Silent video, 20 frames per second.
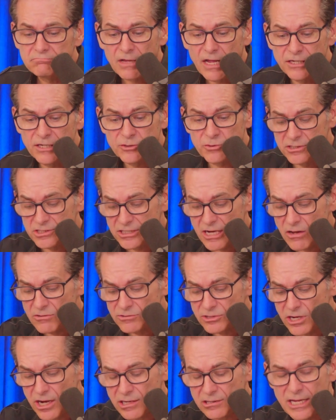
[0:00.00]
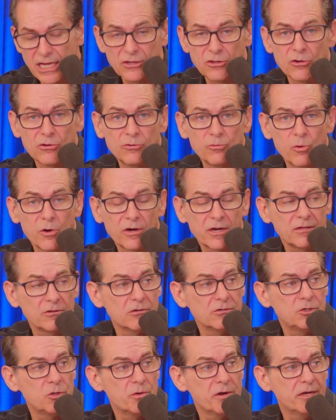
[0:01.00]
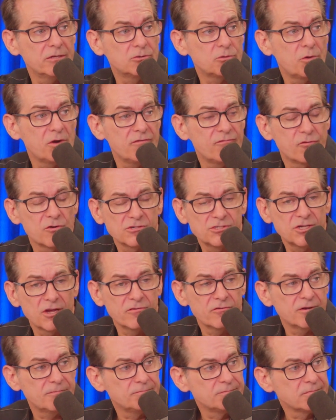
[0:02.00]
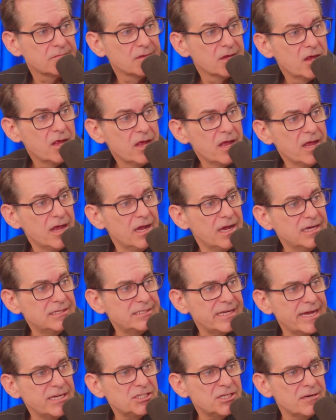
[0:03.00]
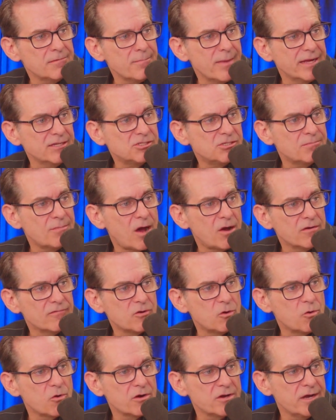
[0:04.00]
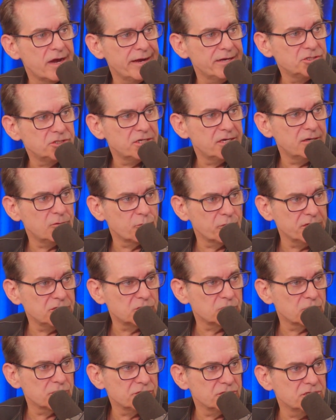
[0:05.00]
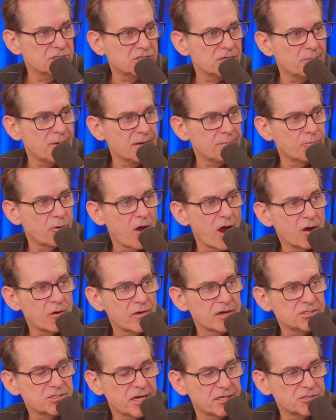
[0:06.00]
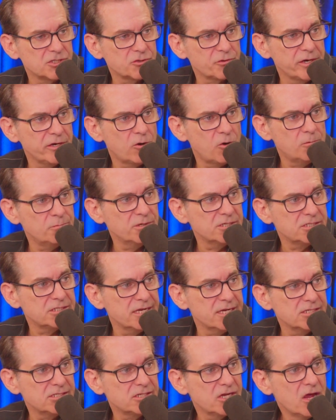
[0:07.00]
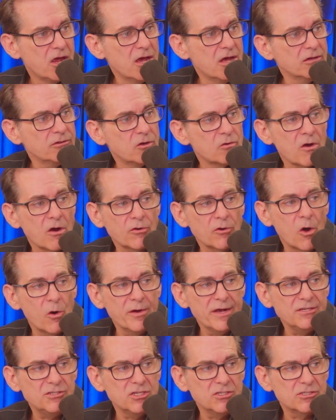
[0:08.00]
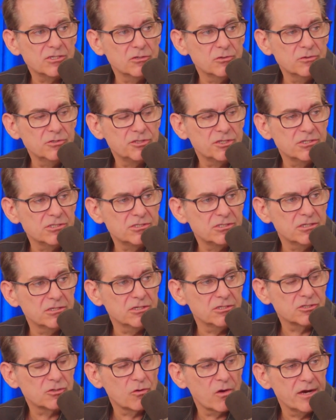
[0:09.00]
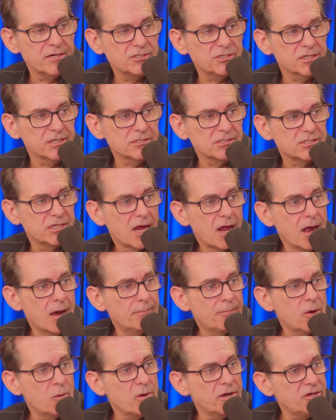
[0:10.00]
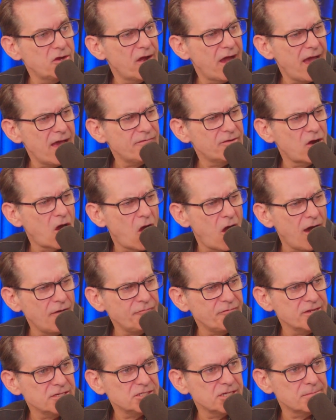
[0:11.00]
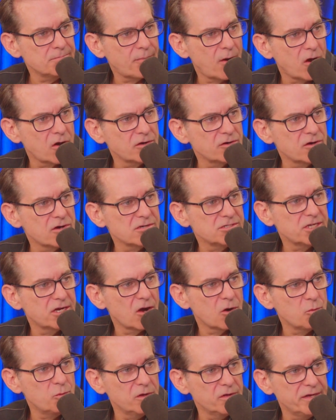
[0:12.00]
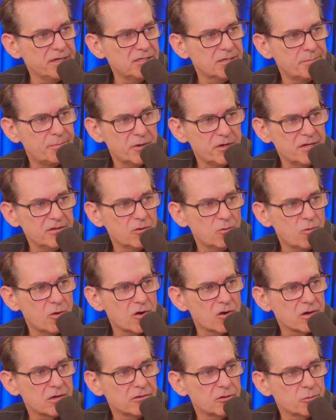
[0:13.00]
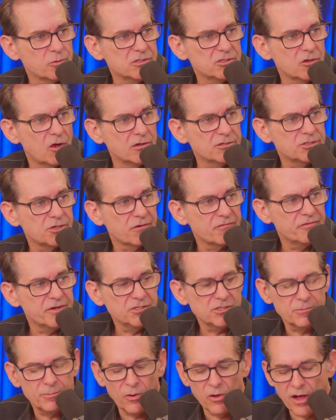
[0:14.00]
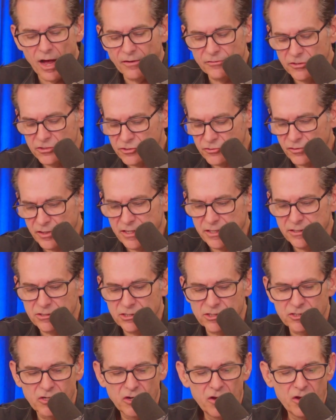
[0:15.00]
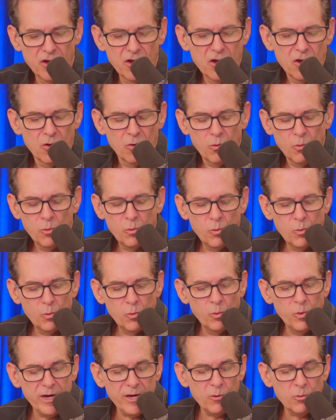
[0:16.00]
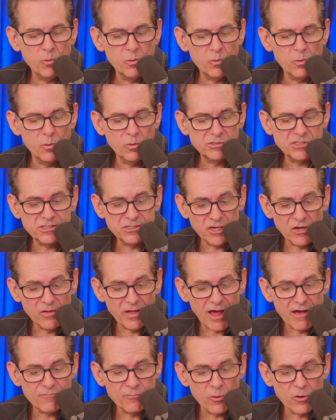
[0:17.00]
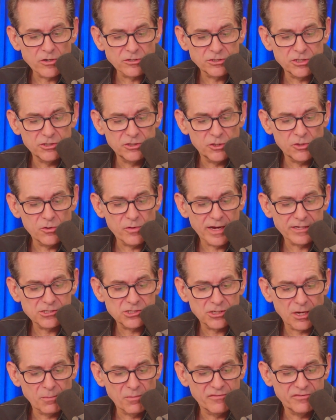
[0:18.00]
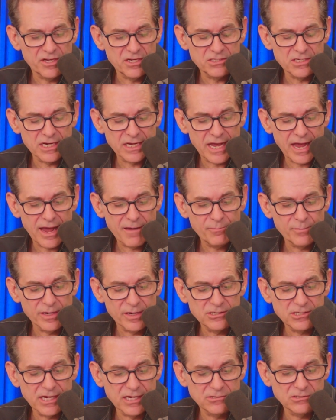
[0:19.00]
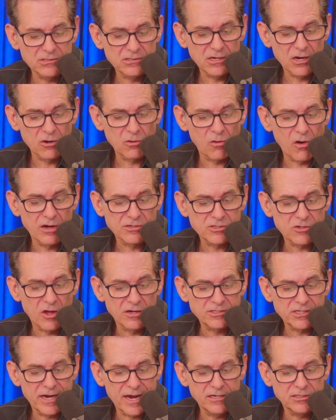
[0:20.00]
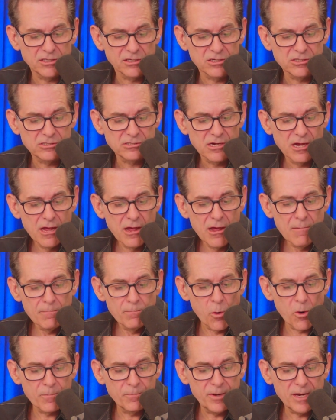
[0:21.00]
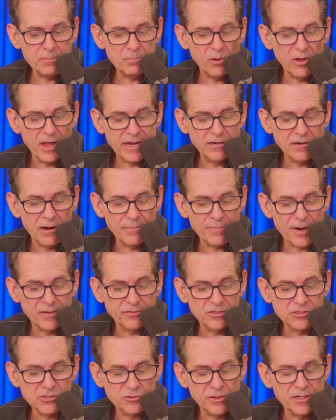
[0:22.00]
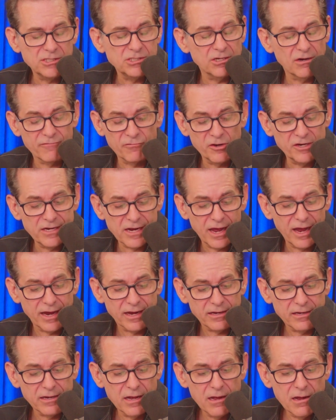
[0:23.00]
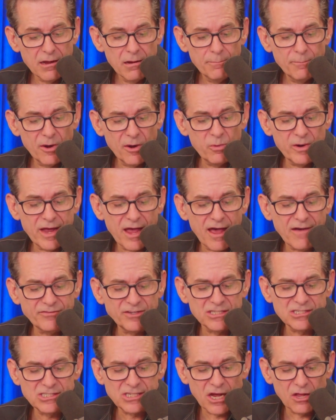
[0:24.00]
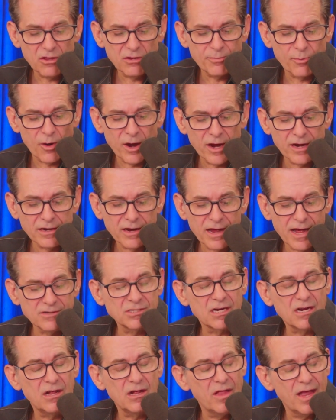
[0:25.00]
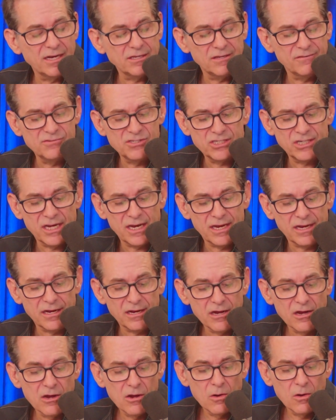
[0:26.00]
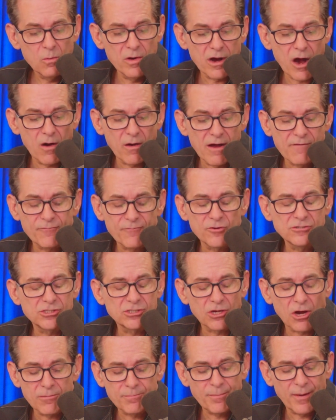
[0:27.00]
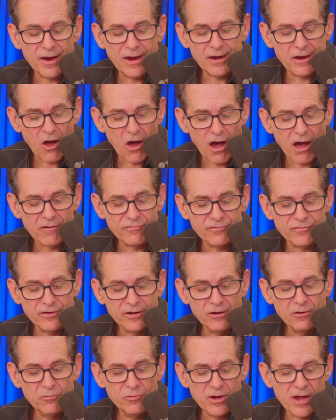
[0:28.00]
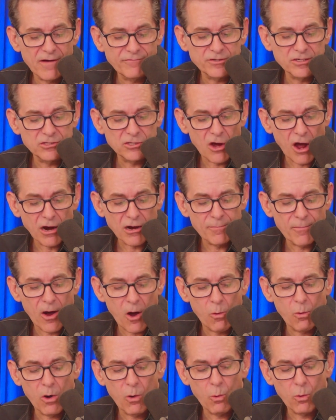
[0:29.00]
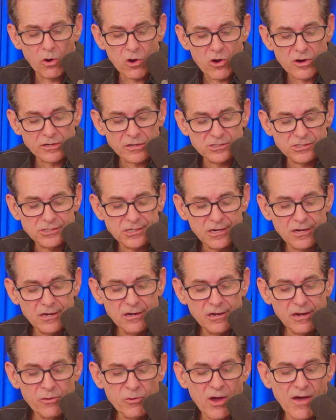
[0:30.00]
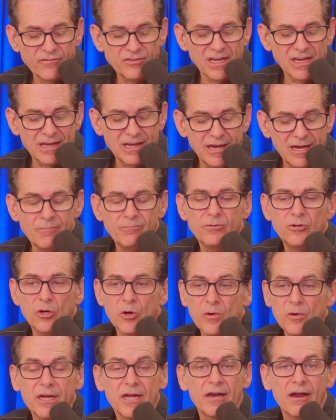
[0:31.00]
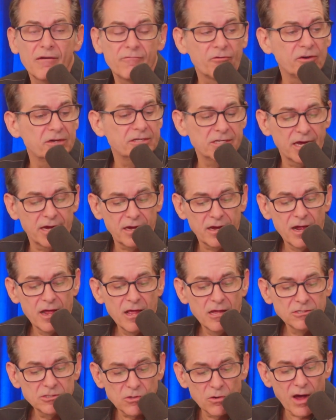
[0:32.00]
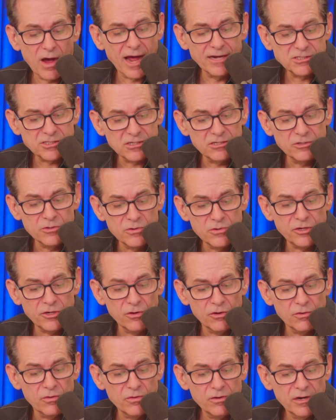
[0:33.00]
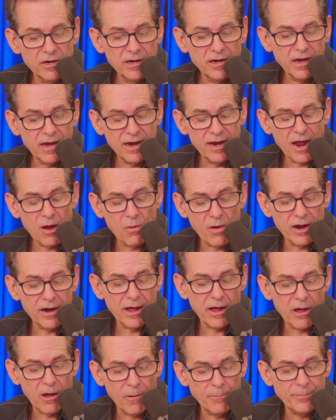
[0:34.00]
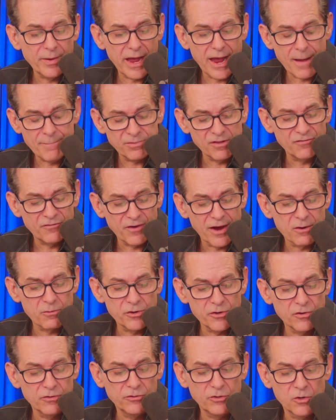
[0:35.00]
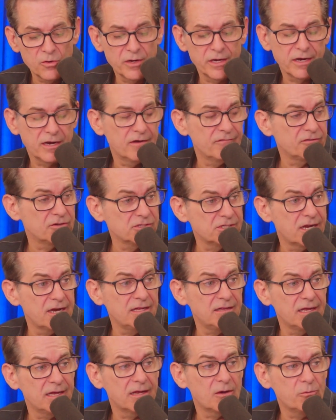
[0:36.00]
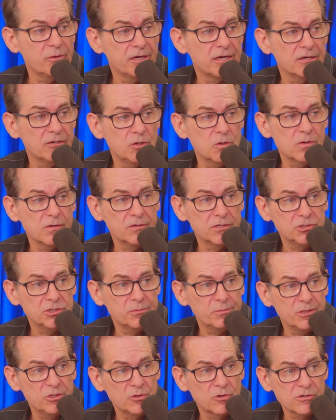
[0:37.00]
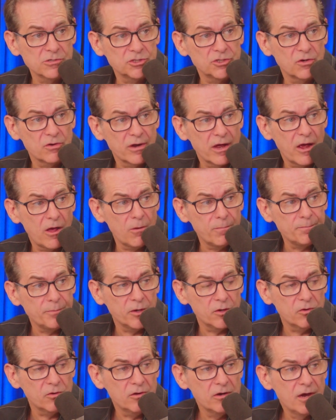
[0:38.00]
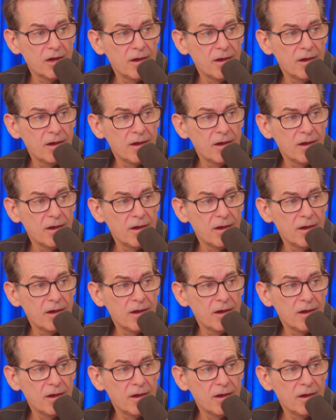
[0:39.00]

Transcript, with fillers: That's what it sounds like. That they're working, they're doing it 24 7. It takes an immense amount of coordination and resources to make progress on street homelessness. There are no easy solutions to this crisis, but when you have an office and partners that are willing to put in the work, the results are visible on the streets. We still have work to do at some of these encampments and across Los Angeles. More people end up on the streets every day. But we have to celebrate as a collective city when our efforts start paying off. We have to talk about what works and we have to keep doing it every day. So I salute yeah. you, and I want to help amplify what you're doing. And if there's anything that we can do at the Jimmy Dore Show to help you,